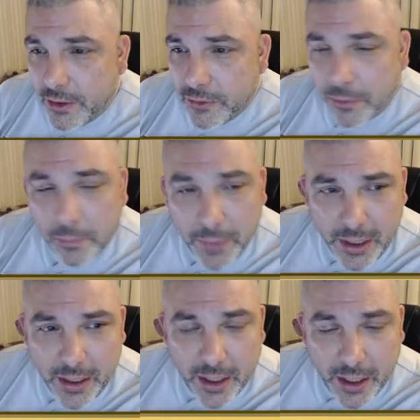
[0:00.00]
To
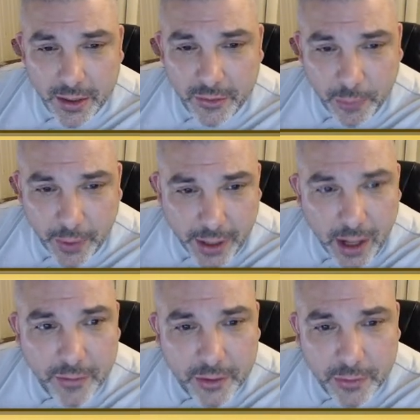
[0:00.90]
me, it's quite
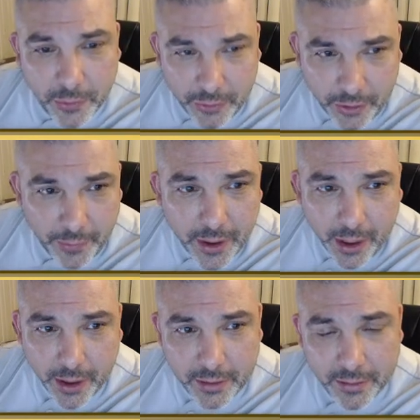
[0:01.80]
obvious what's going
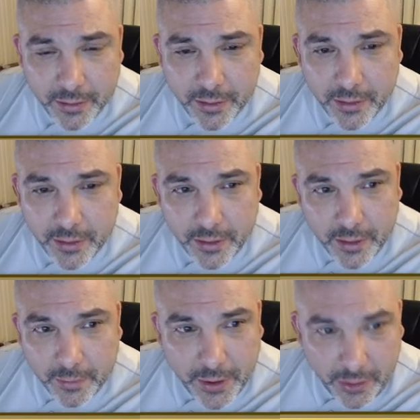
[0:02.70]
on,
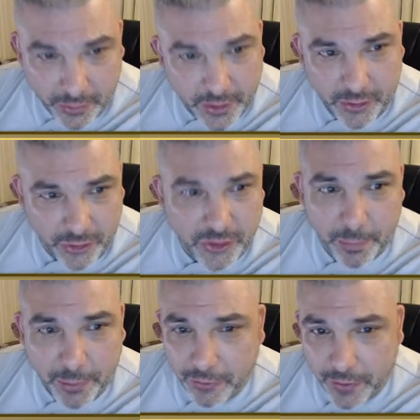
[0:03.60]
because it's
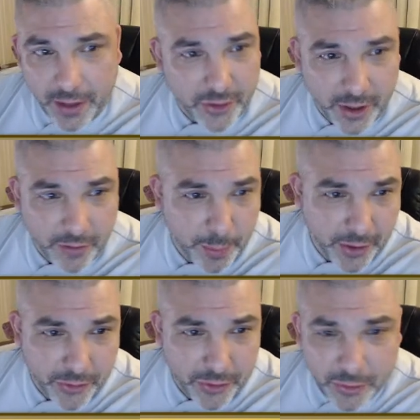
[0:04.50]
simple facts, and everybody
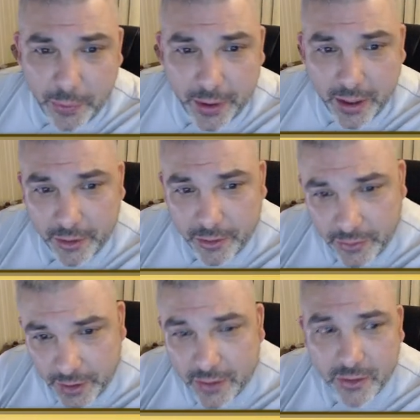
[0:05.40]
else that's awake
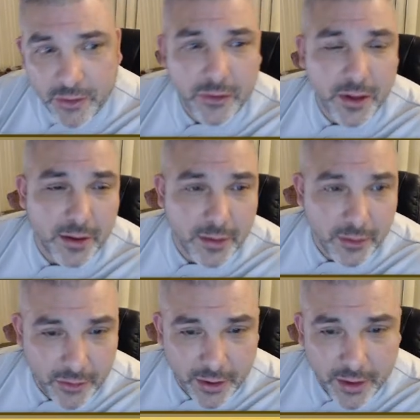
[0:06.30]
understands this, that,
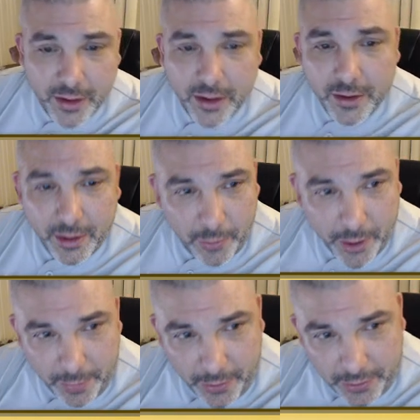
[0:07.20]
listen, they
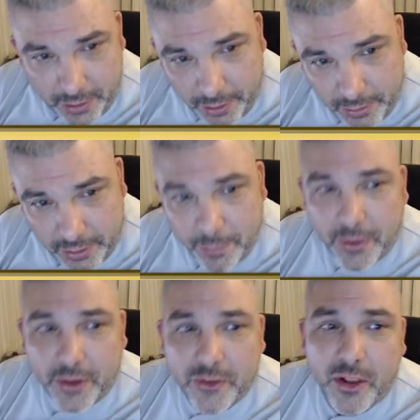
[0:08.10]
want to build a third temple.
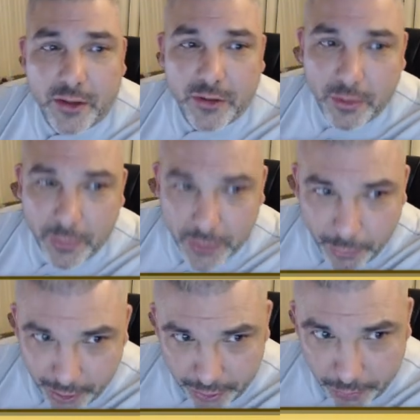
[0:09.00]
It has a lot to do with their
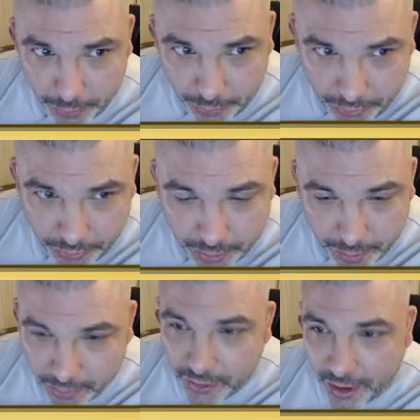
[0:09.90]
rituals, the
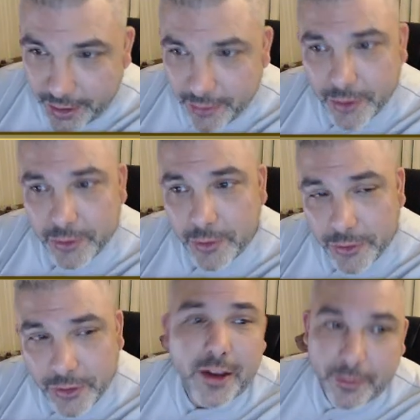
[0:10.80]
Masonic
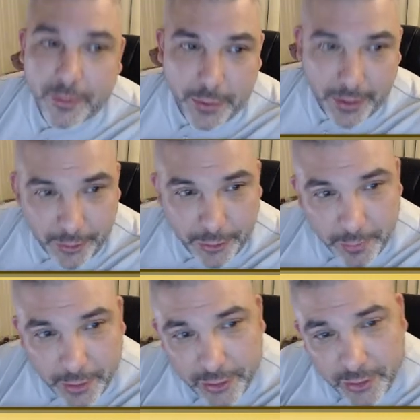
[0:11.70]
rituals, and we know the
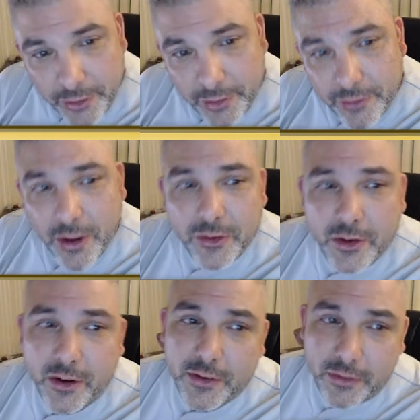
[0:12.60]
Masons are involved in
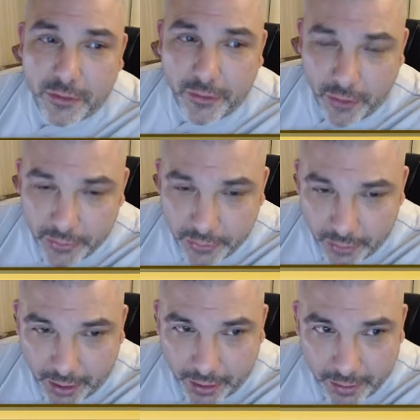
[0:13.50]
all these different false
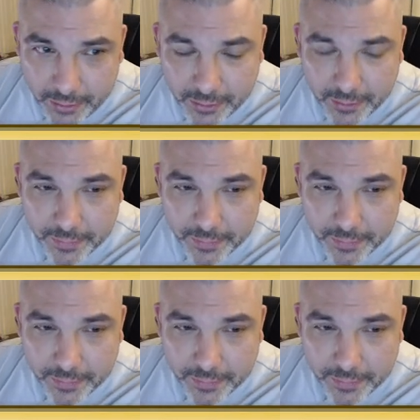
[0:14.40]
flags,